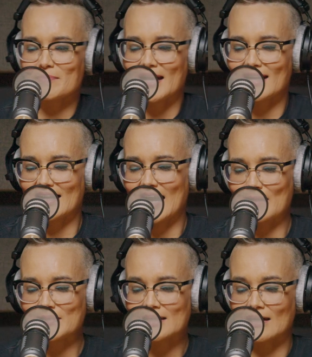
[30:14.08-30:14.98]
about an
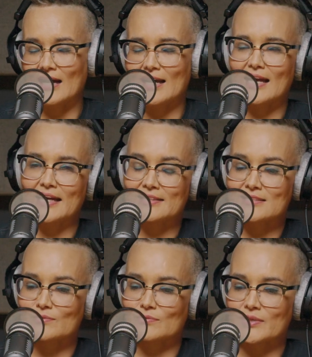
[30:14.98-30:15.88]
army guy,
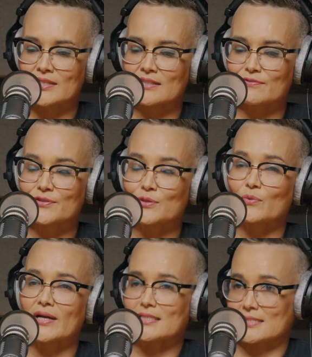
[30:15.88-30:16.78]
and within a few
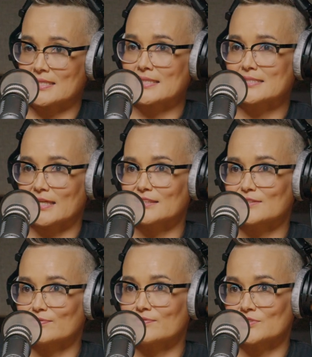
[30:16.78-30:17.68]
weeks, things started
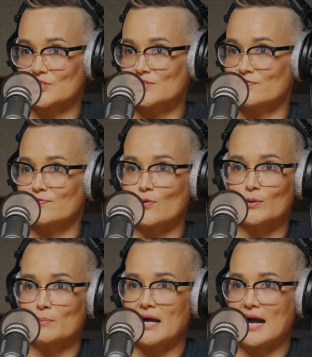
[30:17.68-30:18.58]
to just
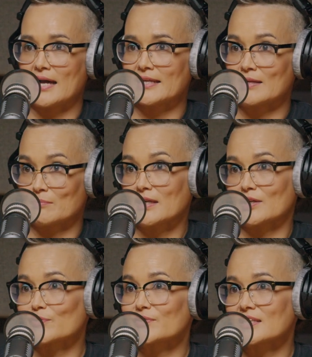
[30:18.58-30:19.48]
fall apart in my
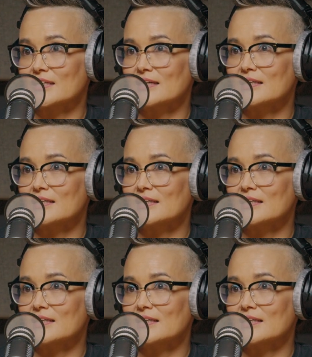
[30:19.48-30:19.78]
career.